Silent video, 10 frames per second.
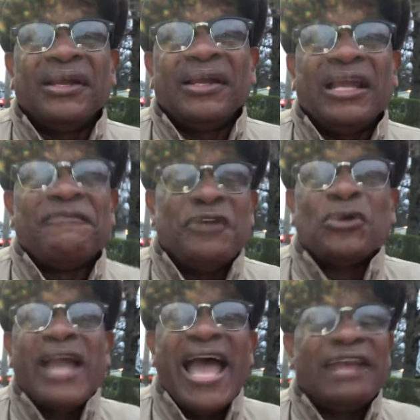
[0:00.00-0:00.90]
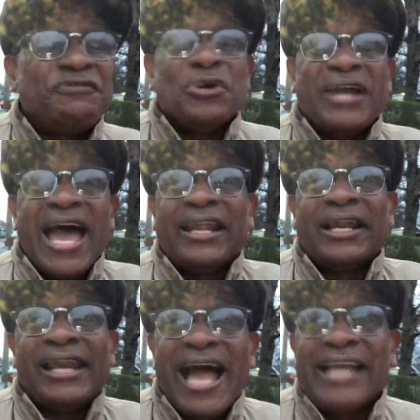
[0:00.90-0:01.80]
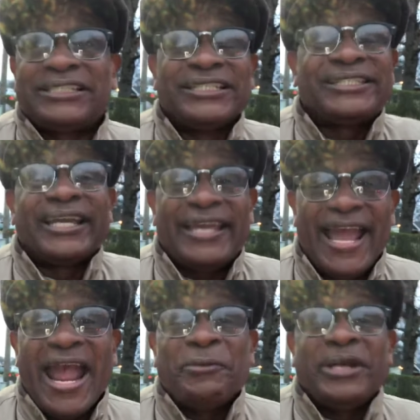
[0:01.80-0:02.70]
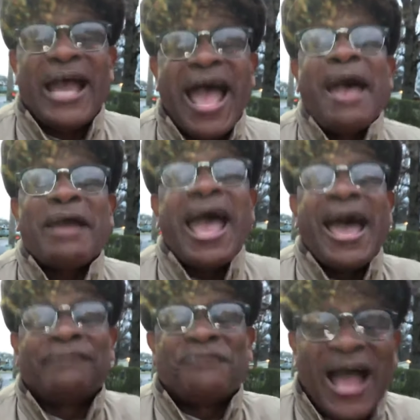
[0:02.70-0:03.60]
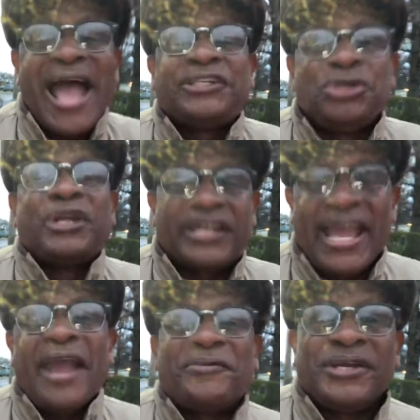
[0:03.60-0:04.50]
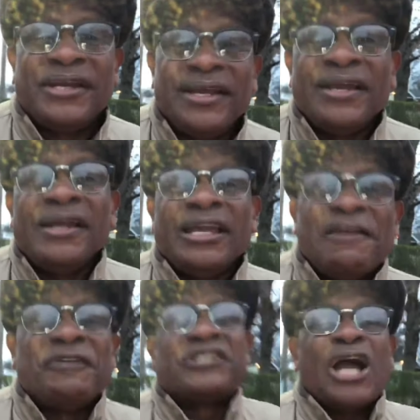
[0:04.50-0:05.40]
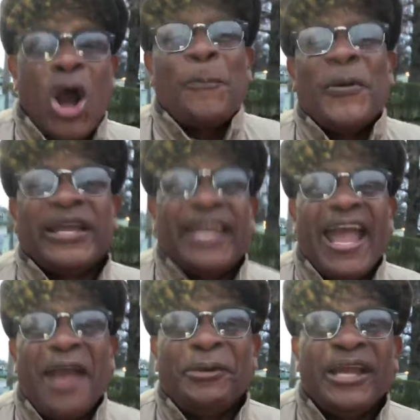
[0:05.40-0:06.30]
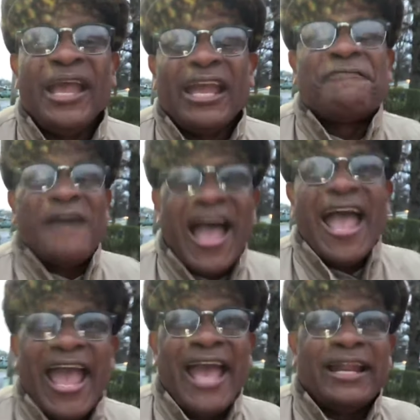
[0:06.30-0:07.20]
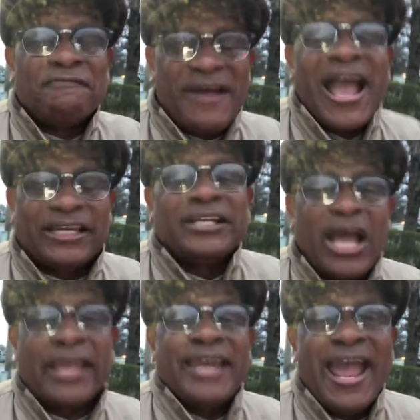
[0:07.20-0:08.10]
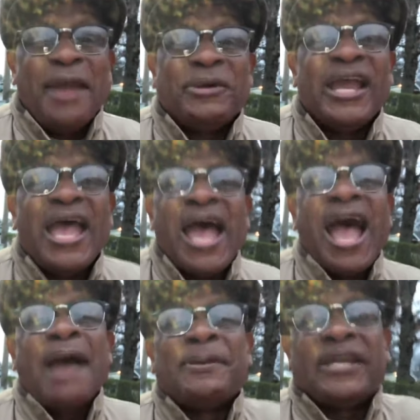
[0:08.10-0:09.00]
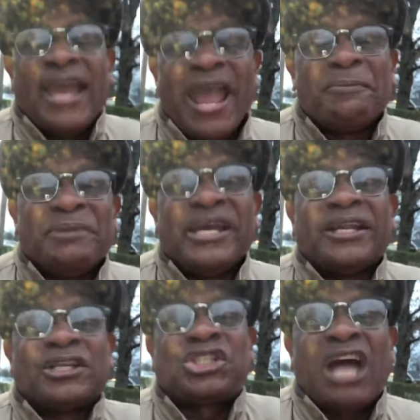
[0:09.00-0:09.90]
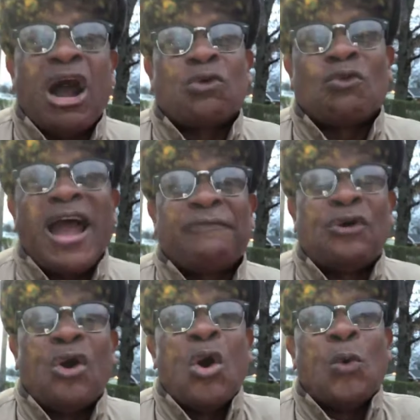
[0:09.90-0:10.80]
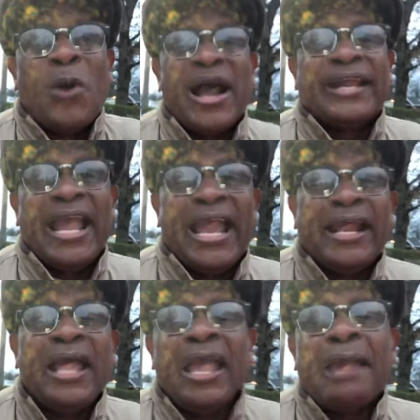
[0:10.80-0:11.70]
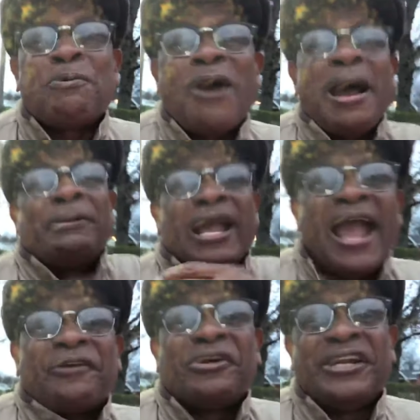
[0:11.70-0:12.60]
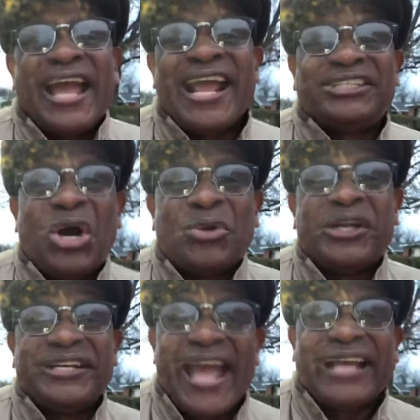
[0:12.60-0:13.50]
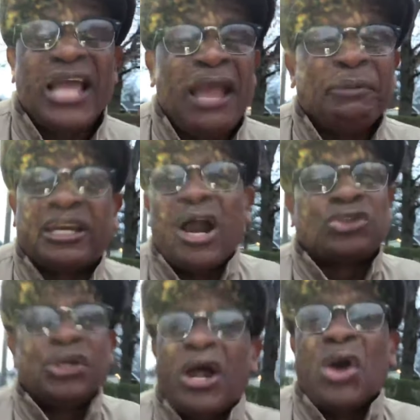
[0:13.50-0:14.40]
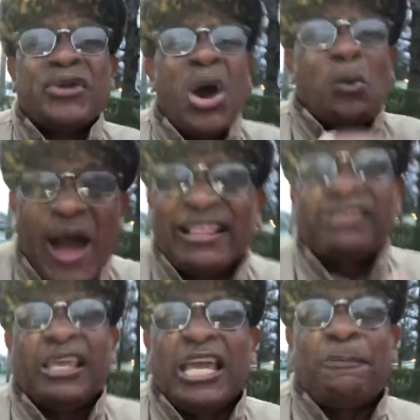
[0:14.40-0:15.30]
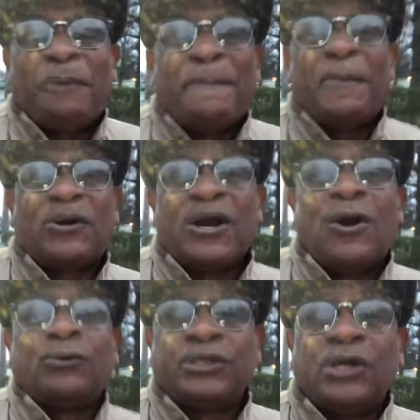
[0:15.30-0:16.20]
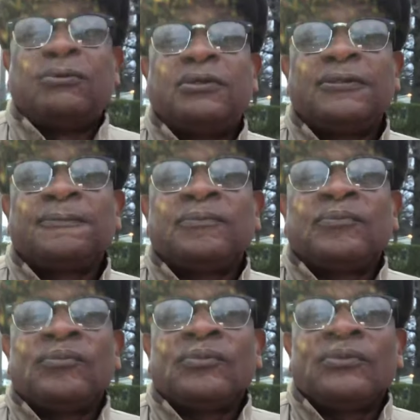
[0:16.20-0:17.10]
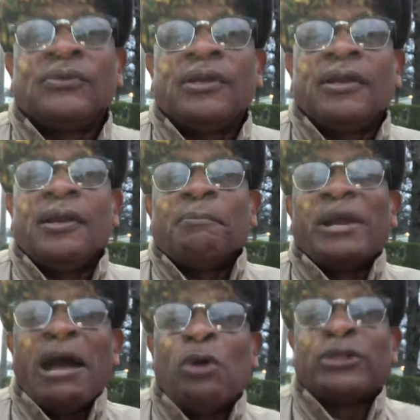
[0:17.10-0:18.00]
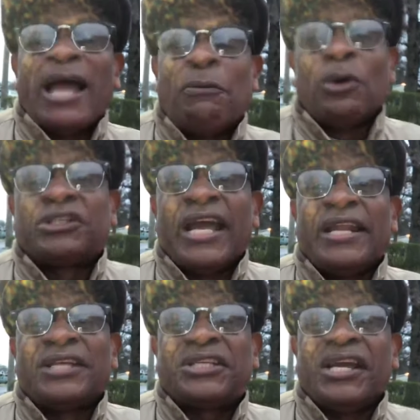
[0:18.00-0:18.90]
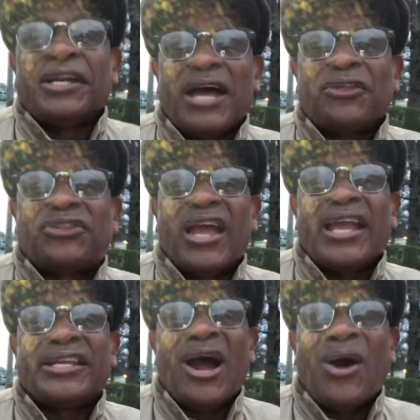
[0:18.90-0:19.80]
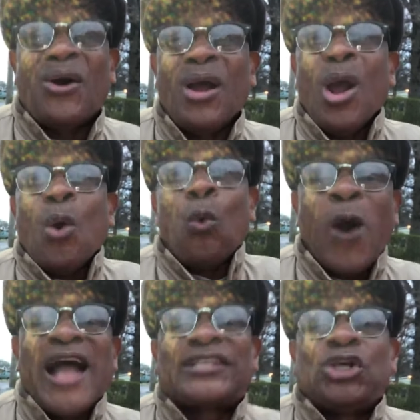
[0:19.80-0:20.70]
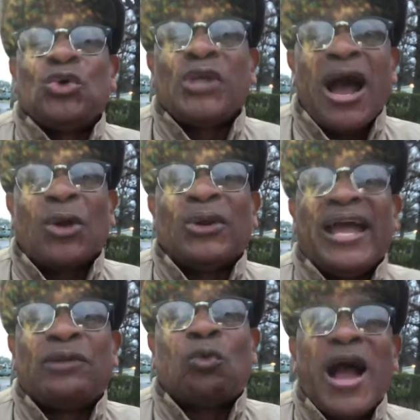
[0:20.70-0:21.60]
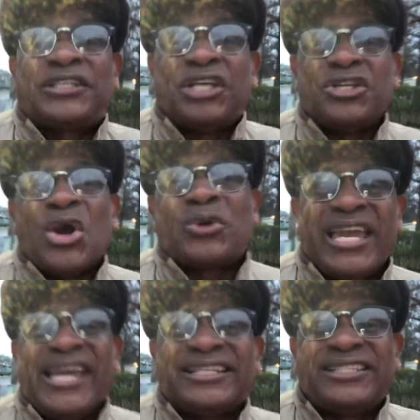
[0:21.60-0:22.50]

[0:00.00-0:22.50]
If you got a license to carry, I advise you to carry. If it's open carry, if I could carry, I'd be carrying me an assault rifle on one hand and probably hand grenades on the next, because you don't know what these people going to do. But I want to say this here, another thing, y'all. Watch who y'all let watching your kids.